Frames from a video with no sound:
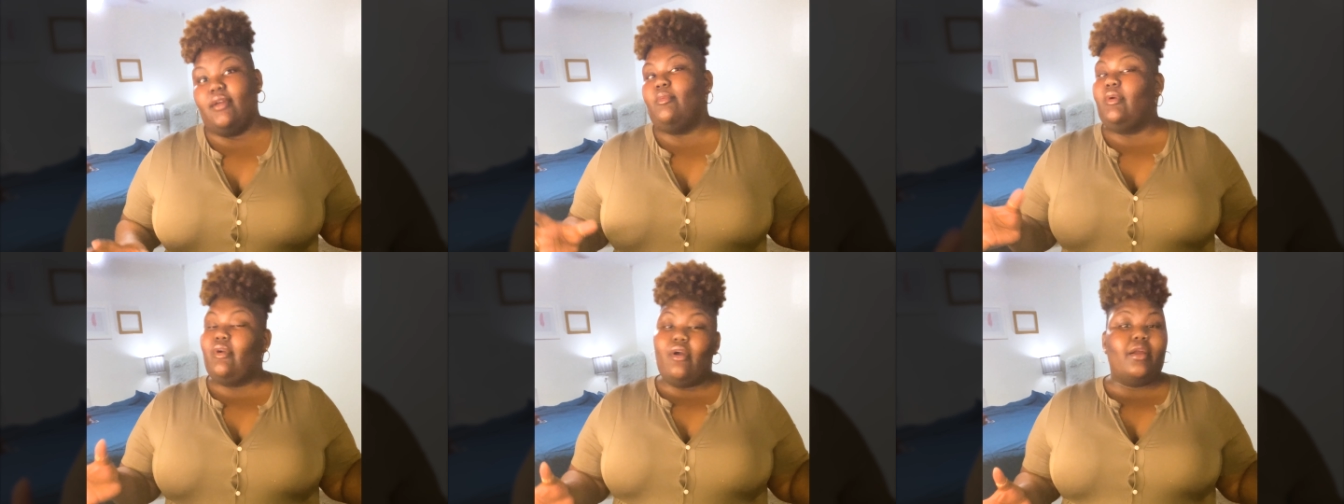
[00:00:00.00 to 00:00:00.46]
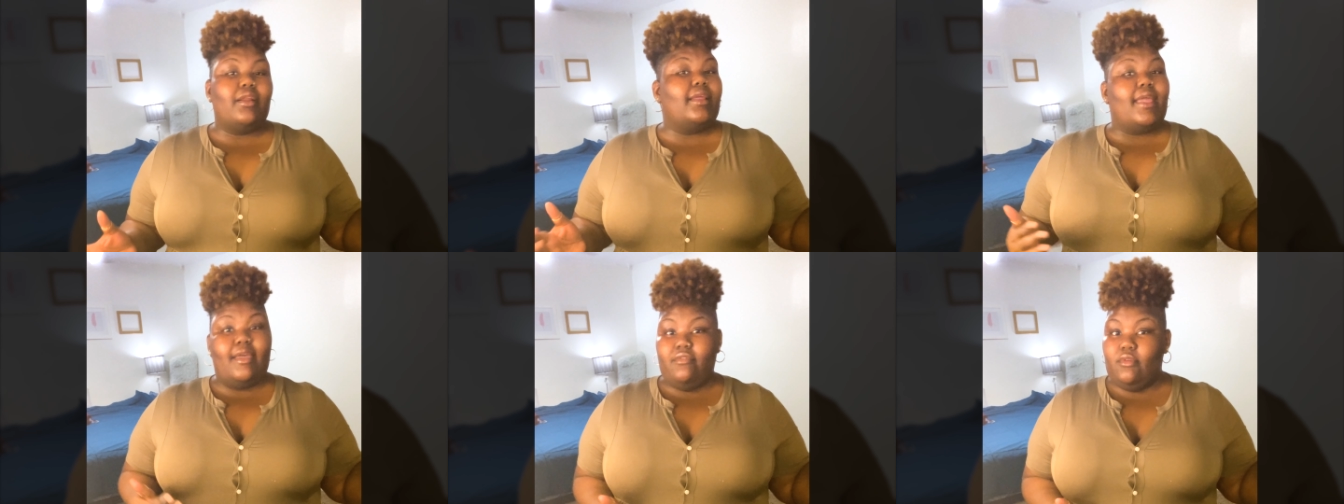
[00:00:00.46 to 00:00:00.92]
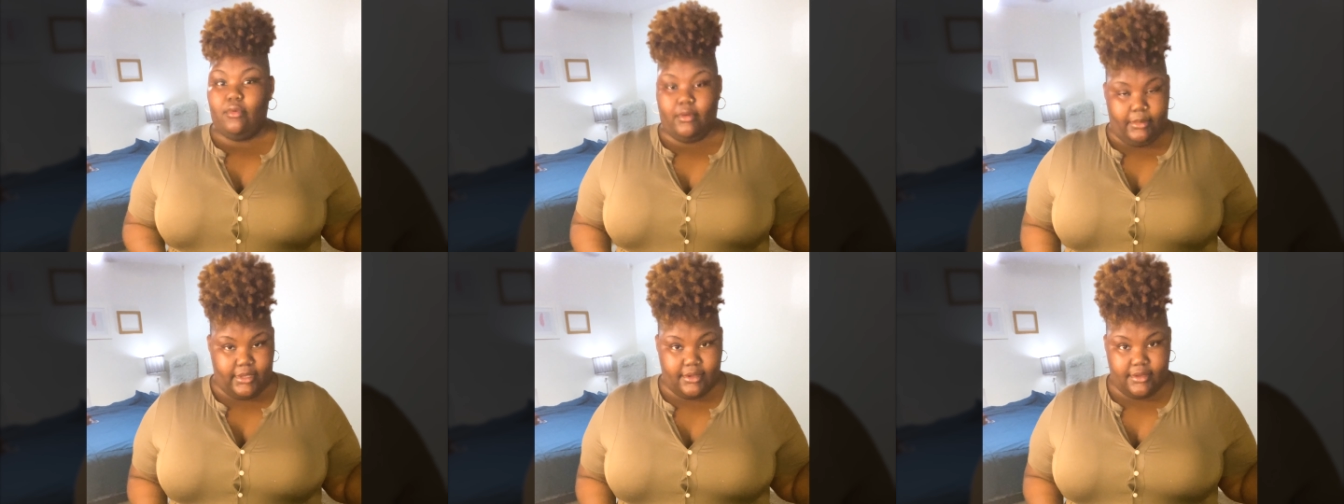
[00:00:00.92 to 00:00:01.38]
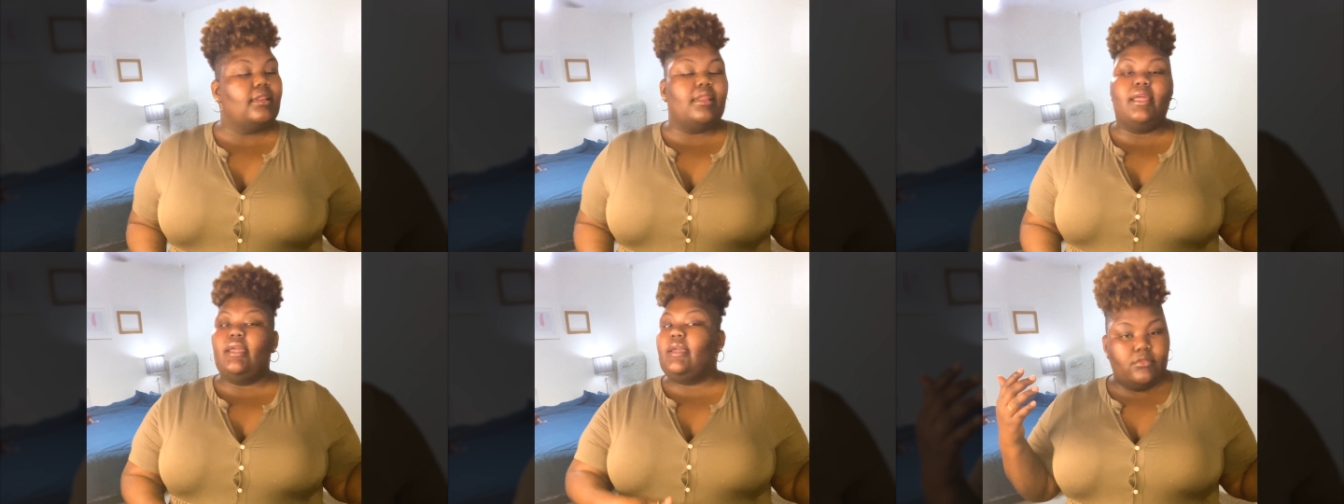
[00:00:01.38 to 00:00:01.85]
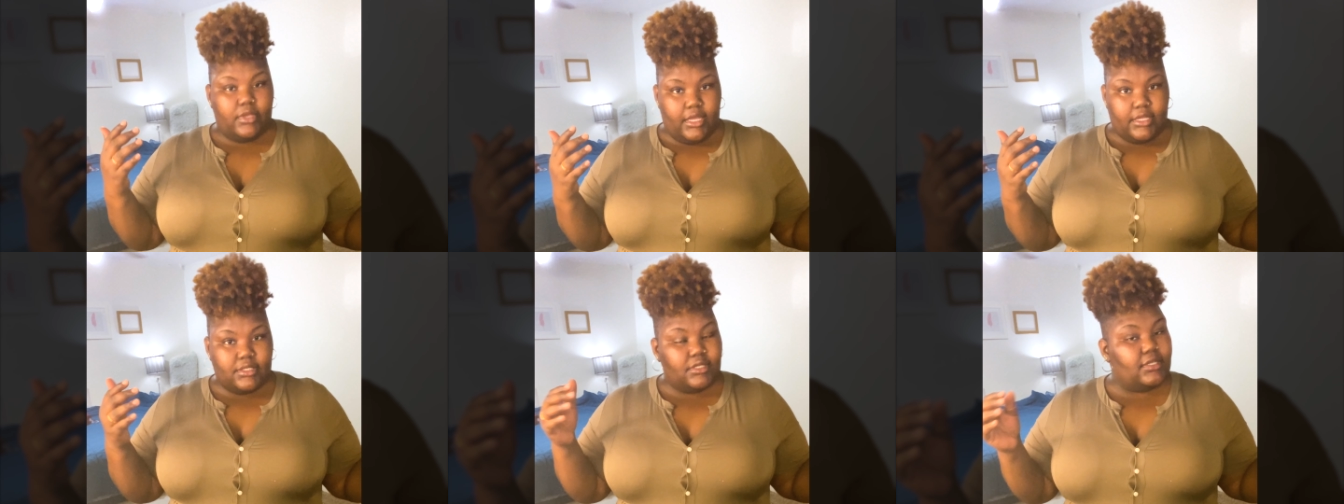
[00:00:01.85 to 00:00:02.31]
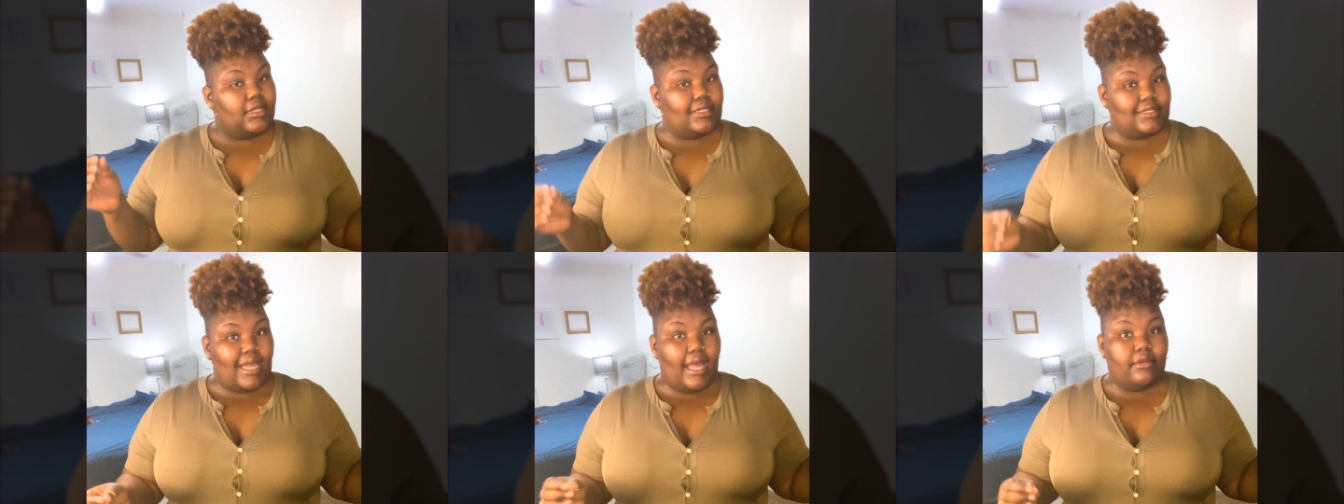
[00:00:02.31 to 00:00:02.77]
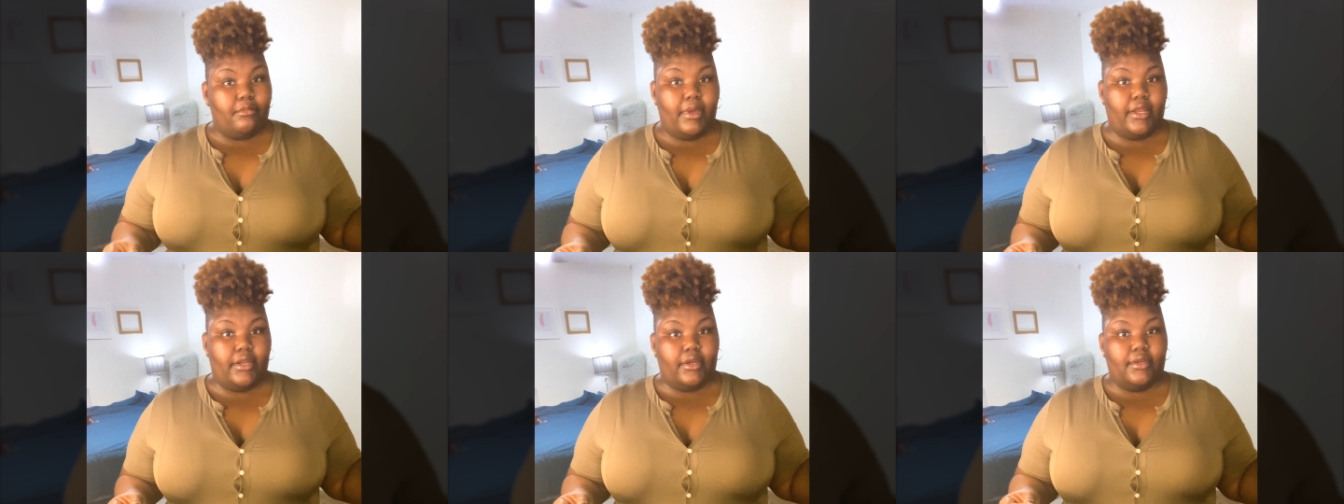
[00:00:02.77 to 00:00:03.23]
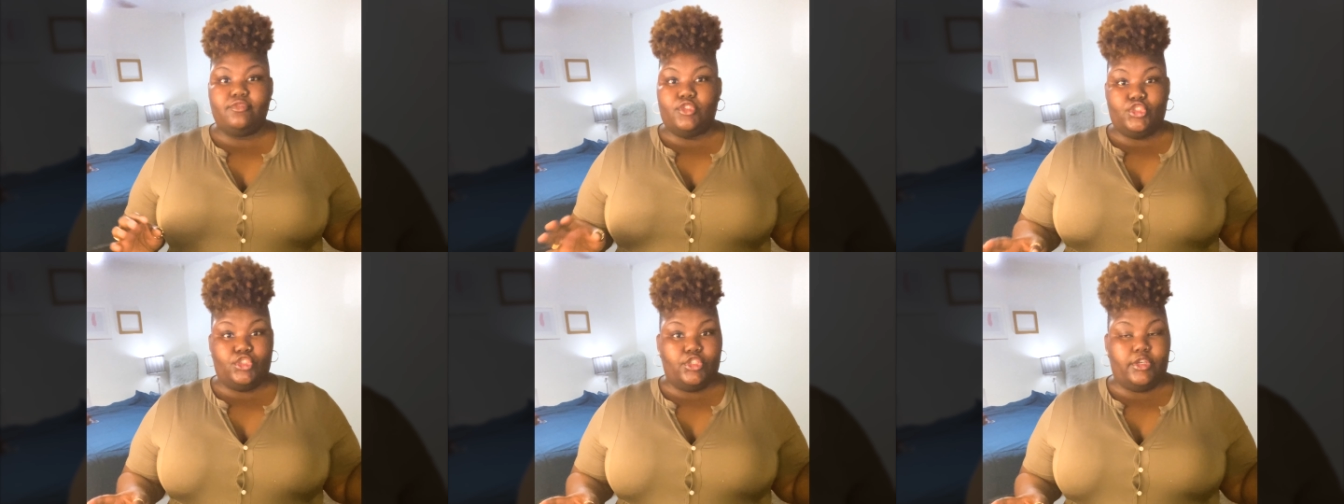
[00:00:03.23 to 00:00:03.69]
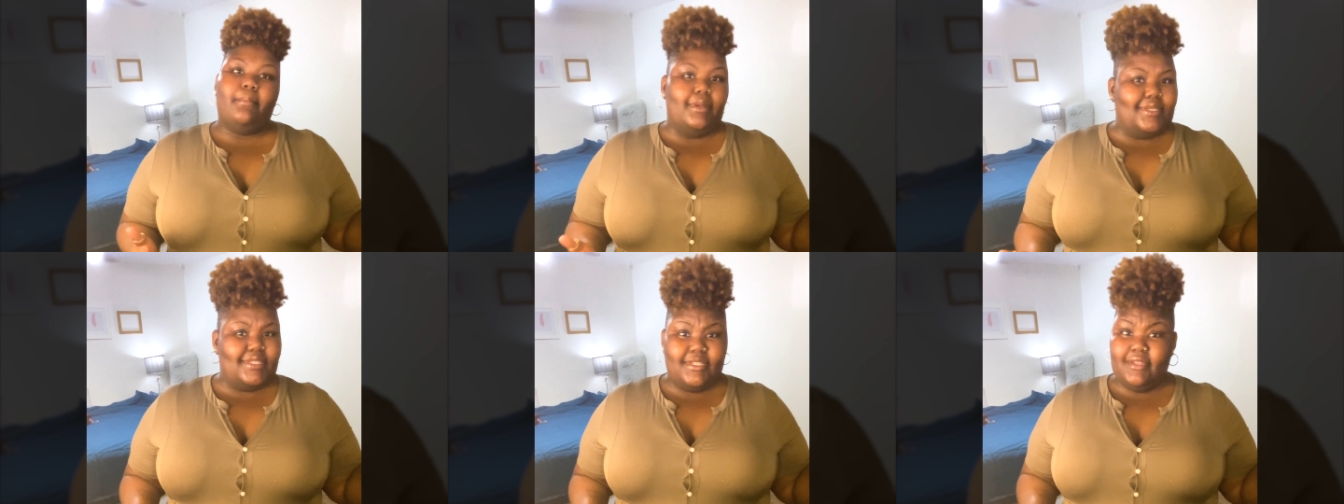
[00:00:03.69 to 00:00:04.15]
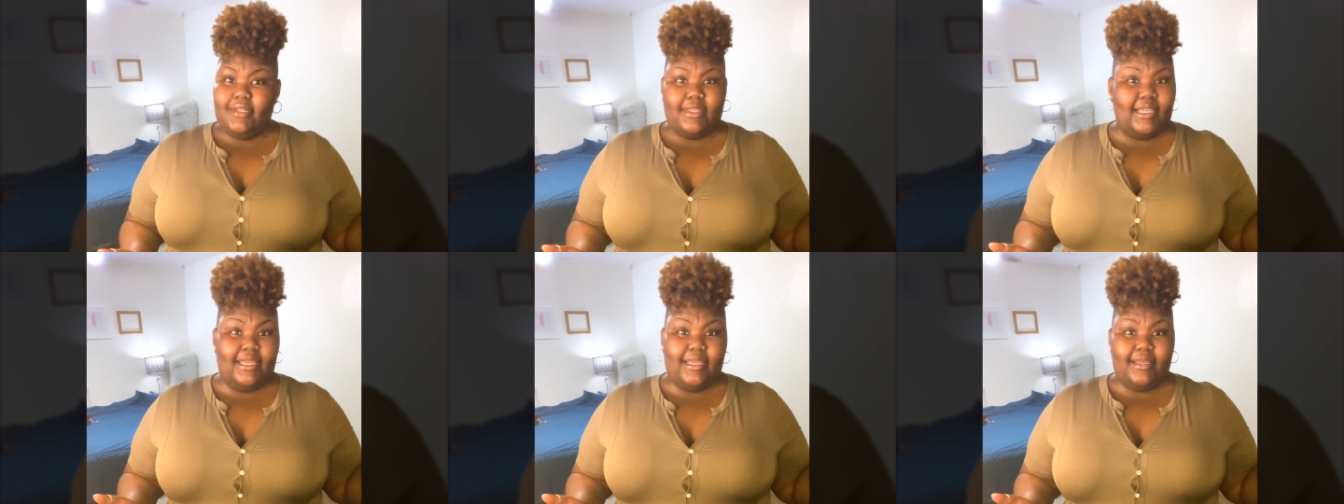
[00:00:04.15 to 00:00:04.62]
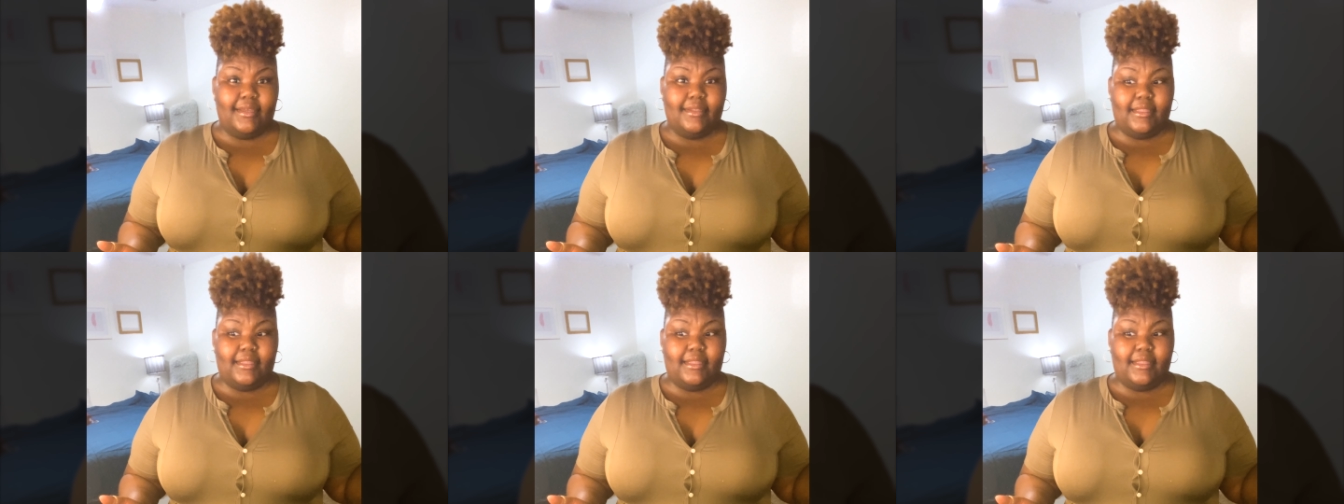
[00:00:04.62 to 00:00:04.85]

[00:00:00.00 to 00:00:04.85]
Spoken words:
regarding heavy women. Like, yes, it's gotten better for sure, but it's still a thing.